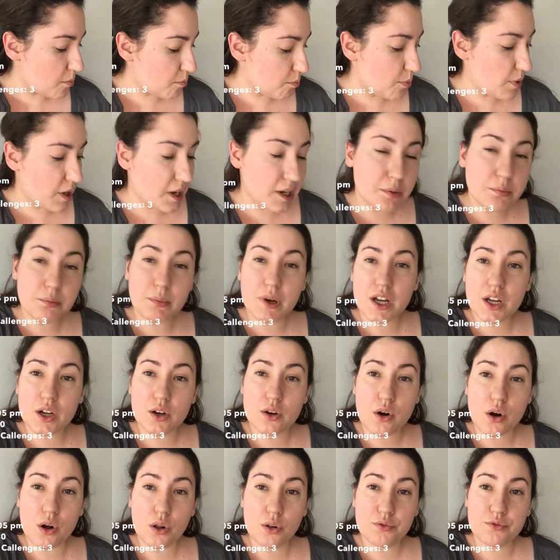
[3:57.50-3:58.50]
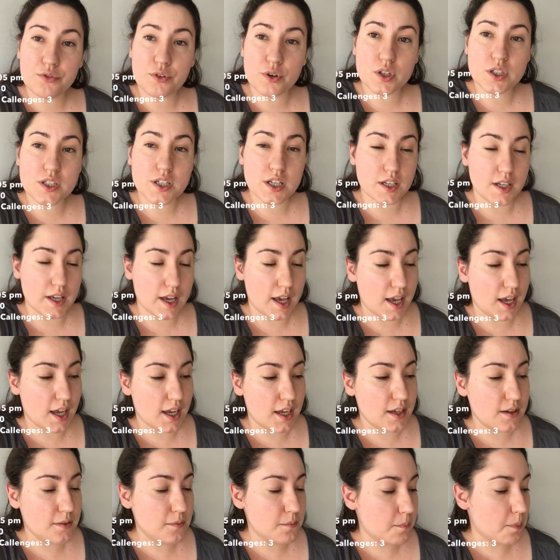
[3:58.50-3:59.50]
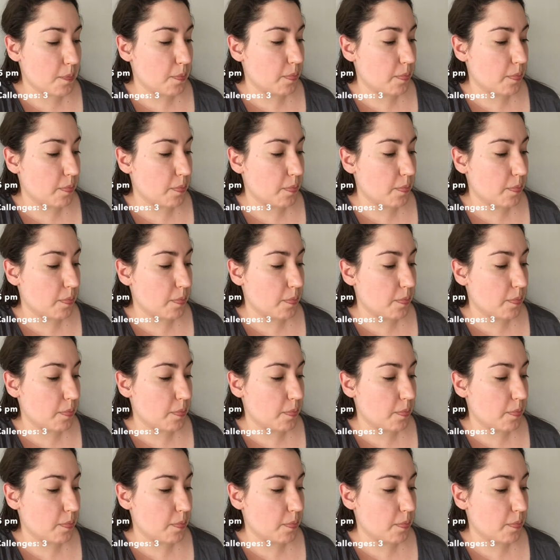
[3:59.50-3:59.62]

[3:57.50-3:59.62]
But my goal for today,